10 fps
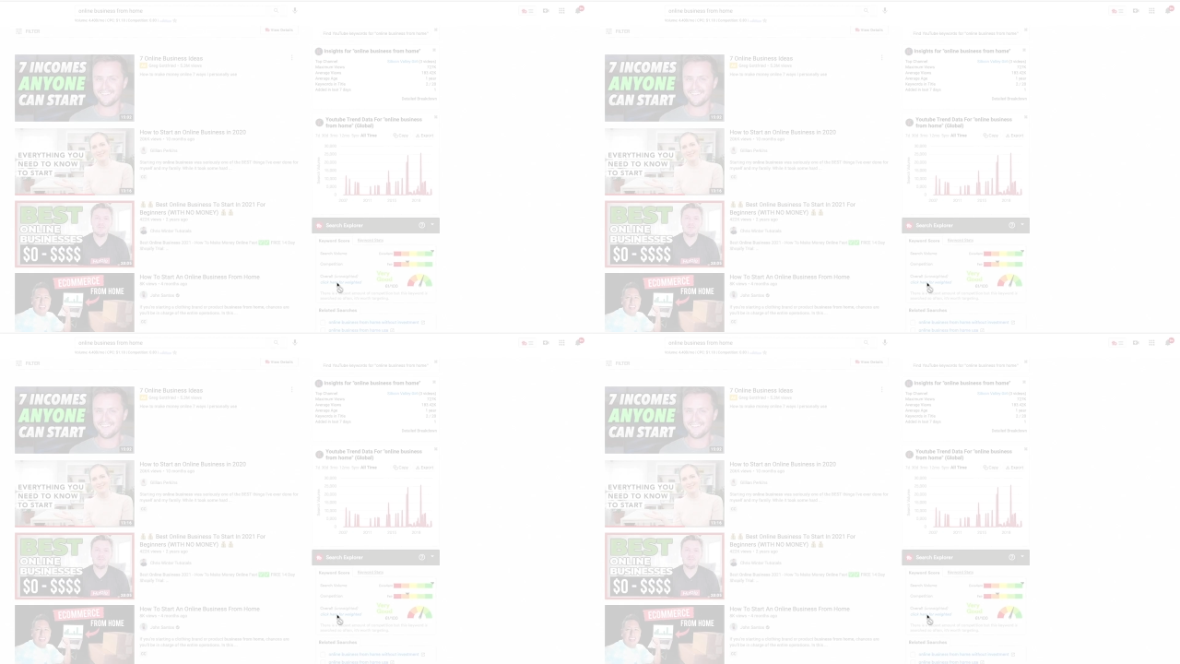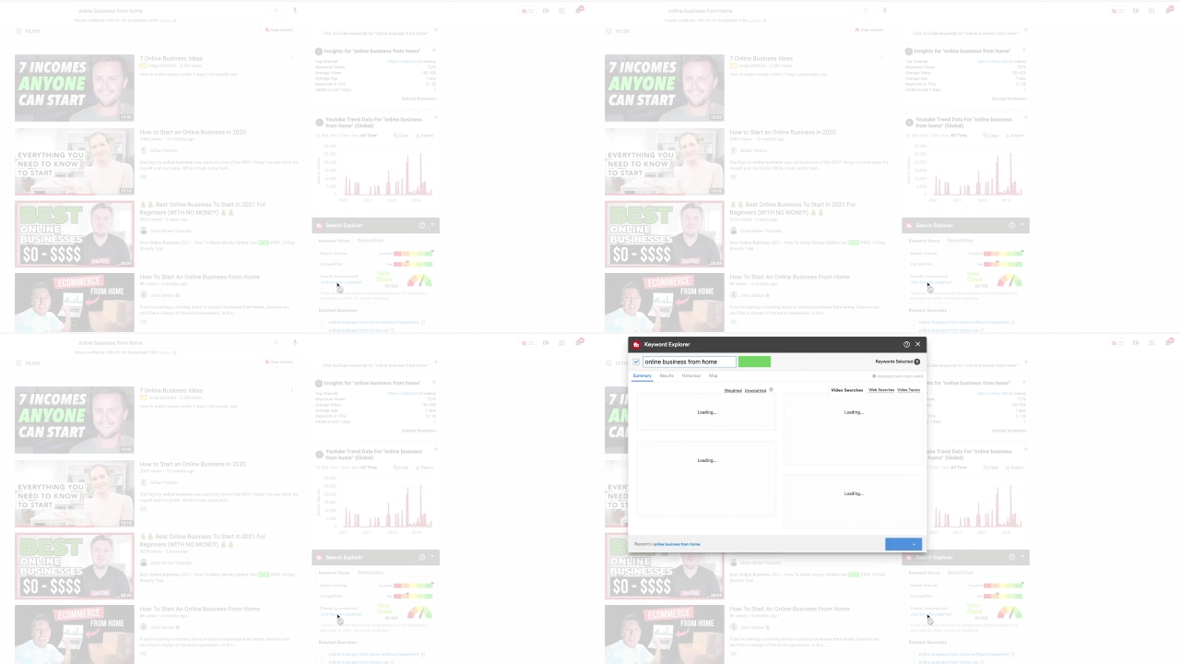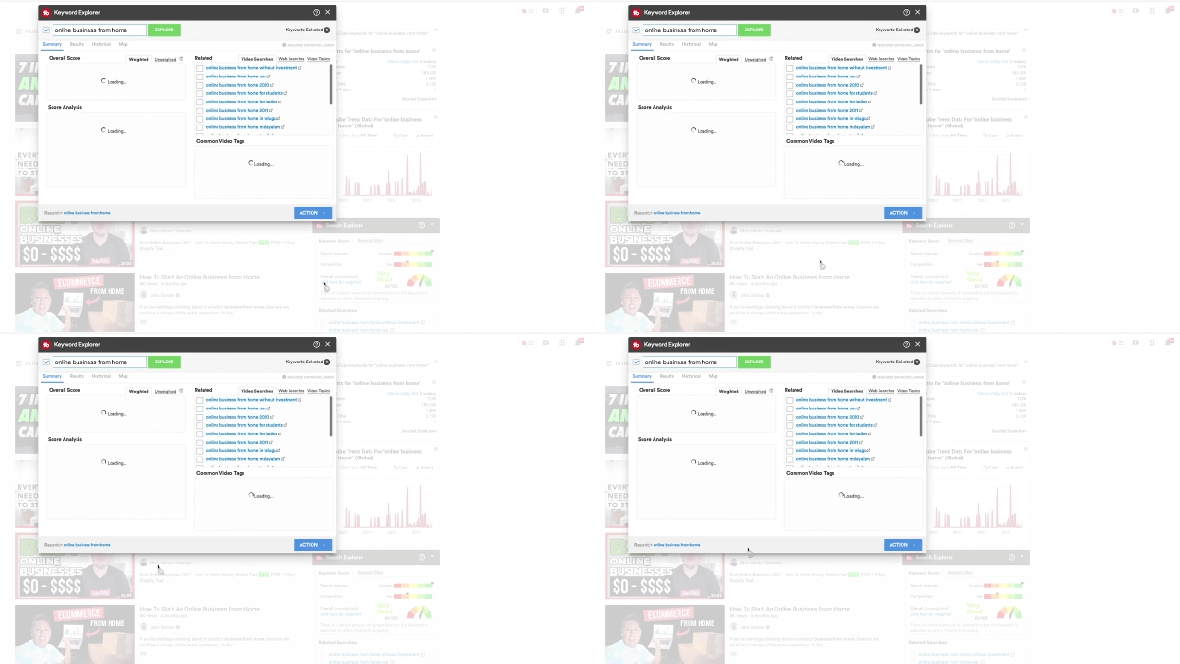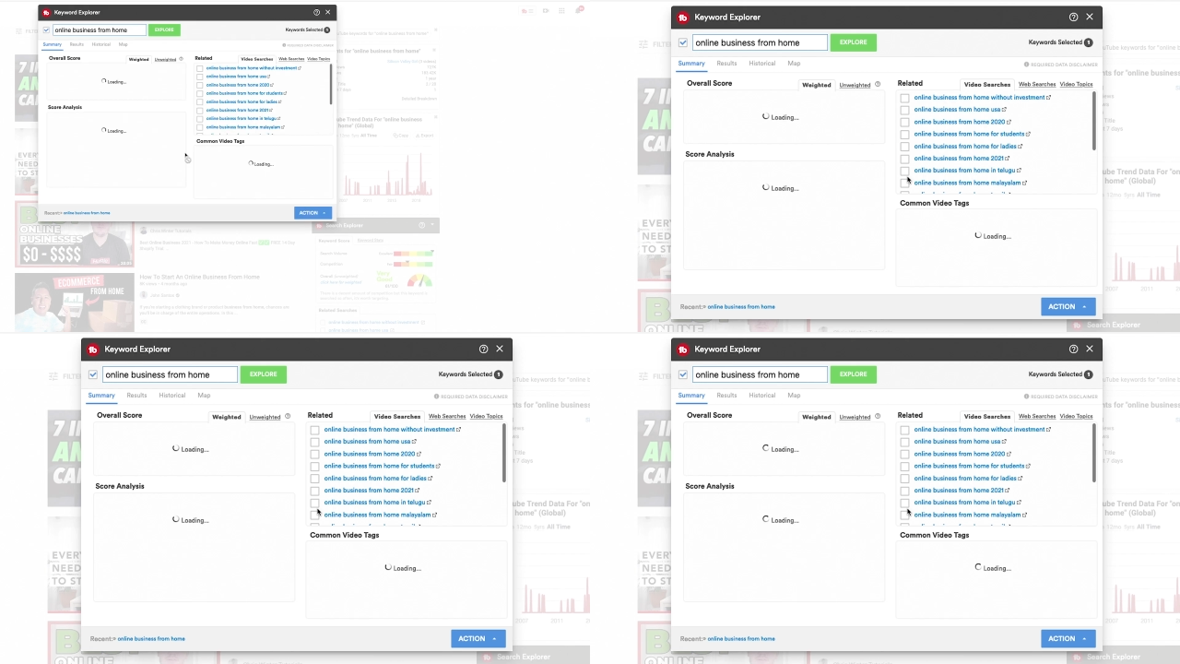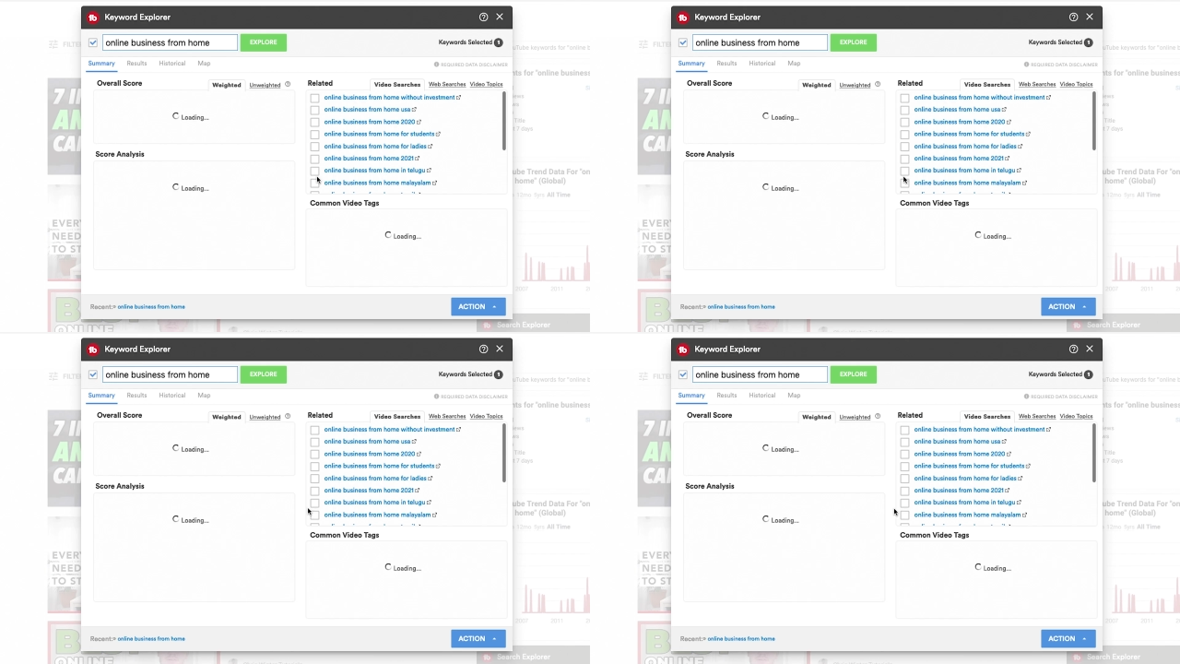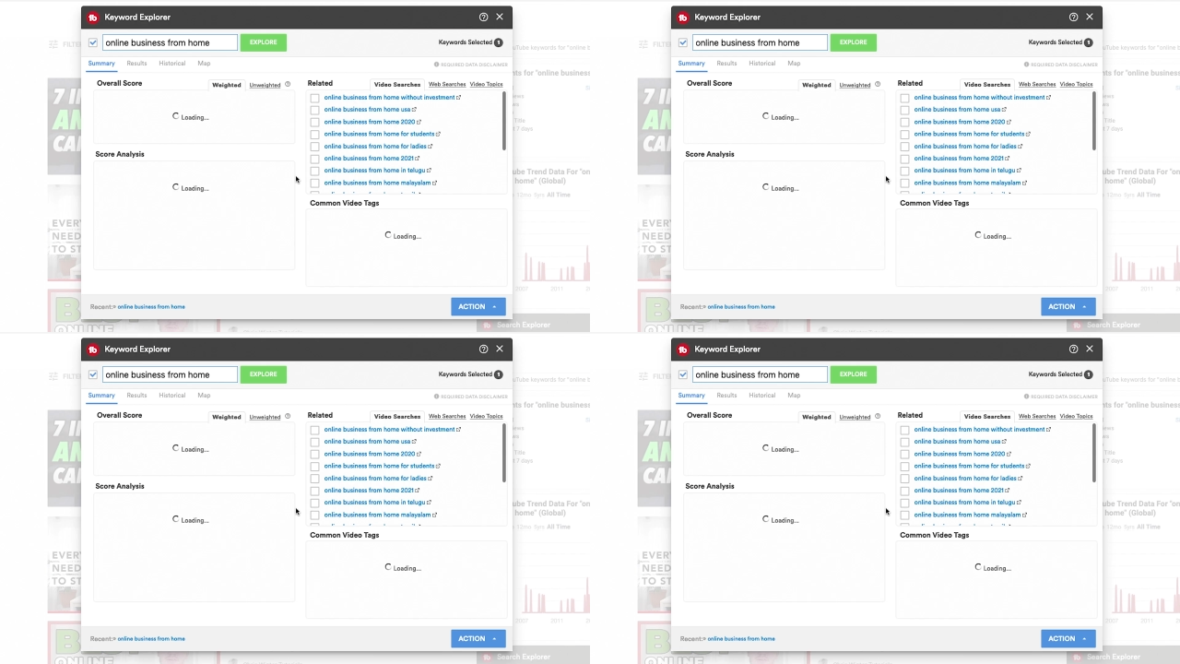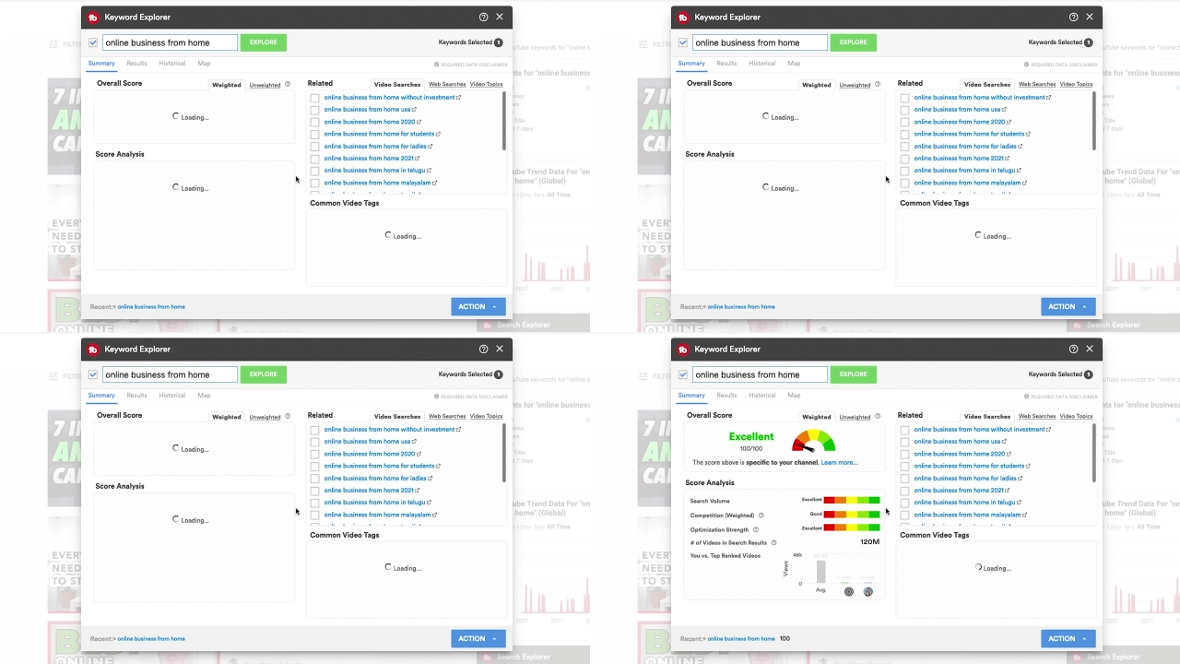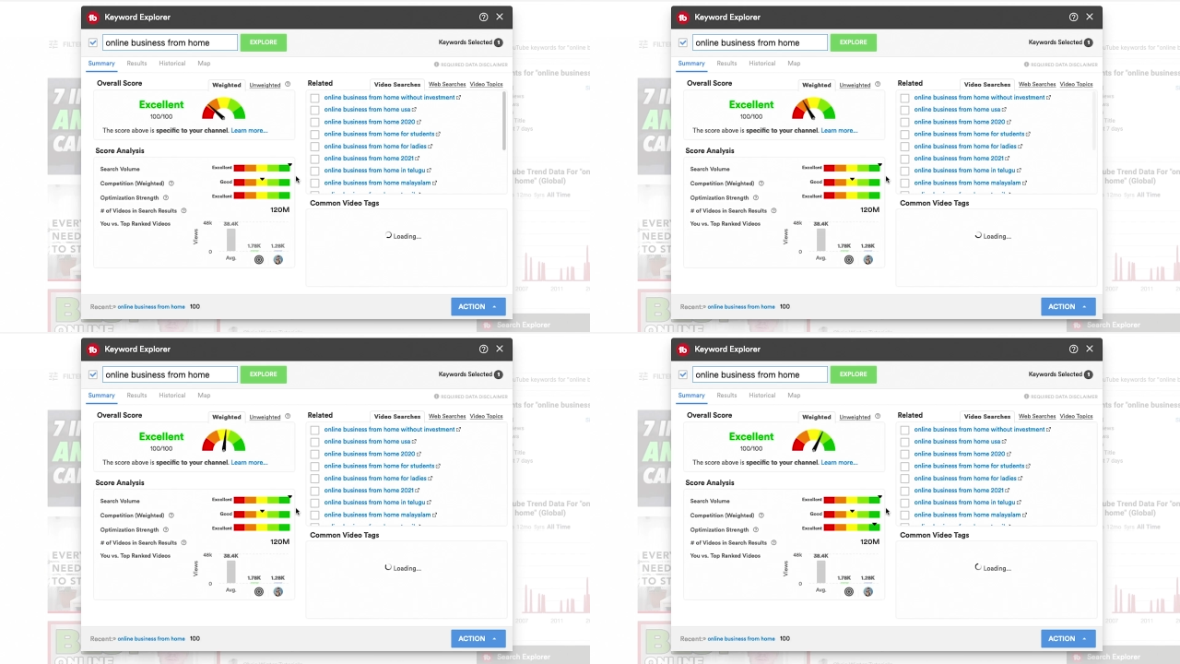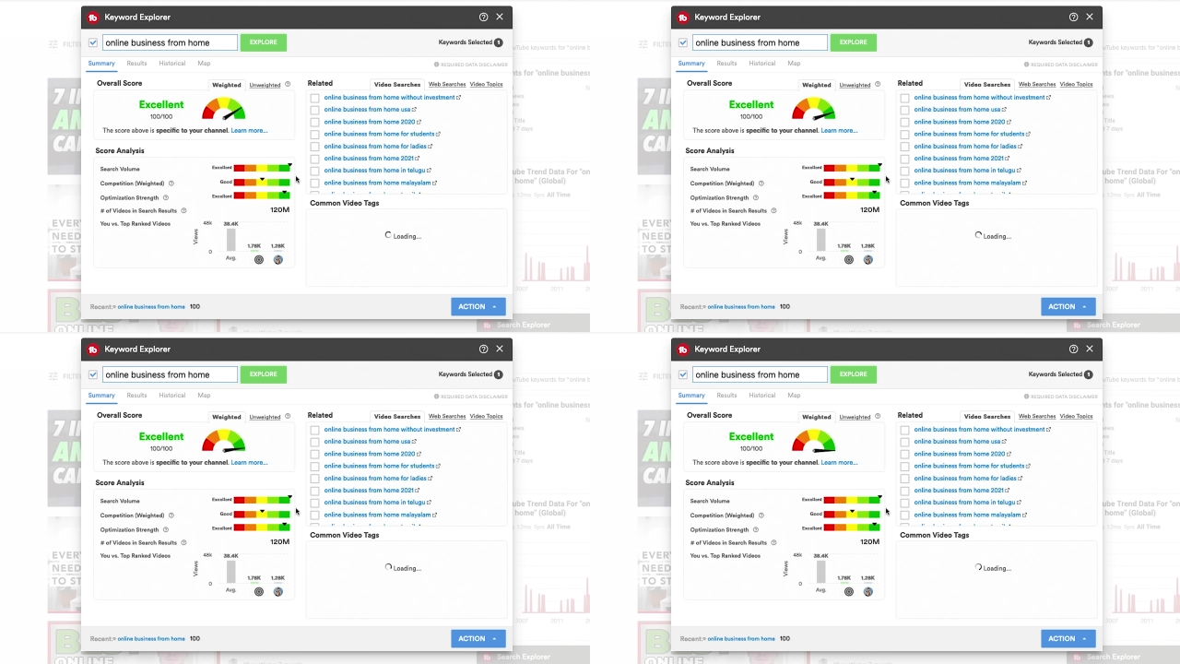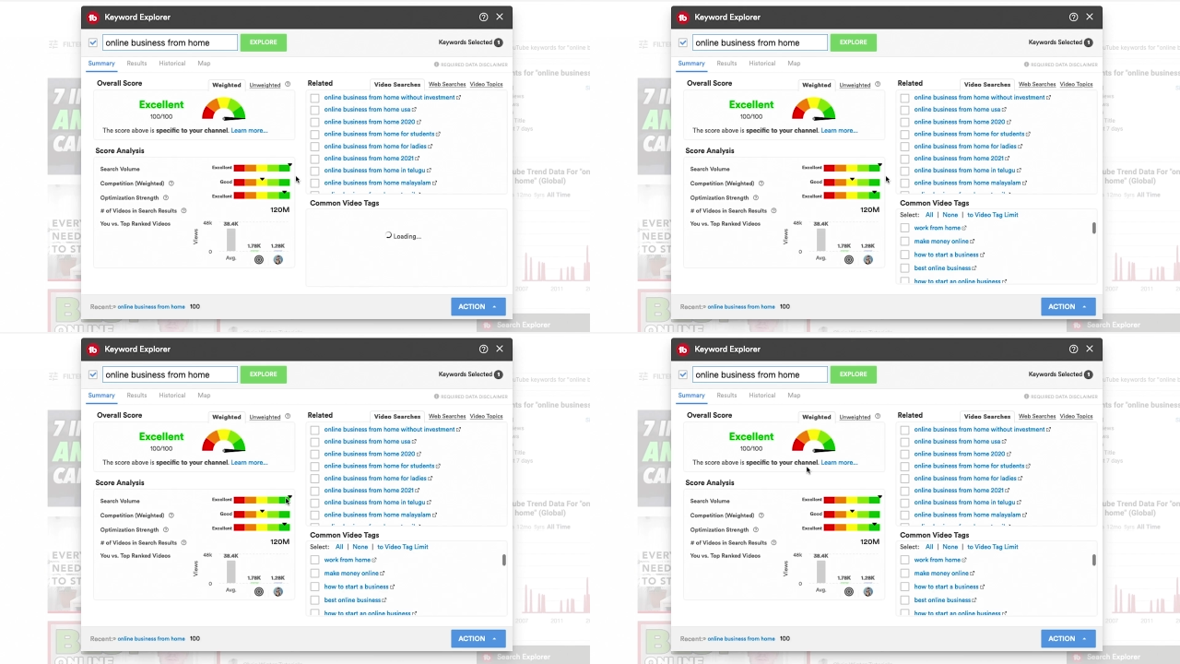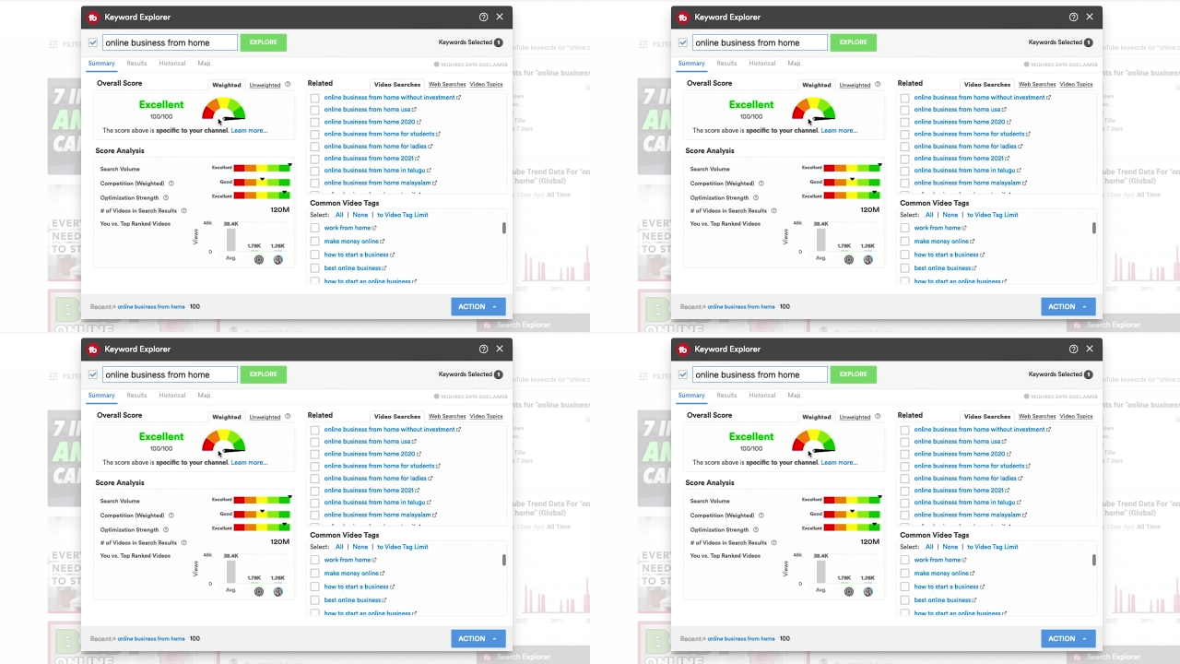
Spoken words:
No face is visible, so there are no lips to read.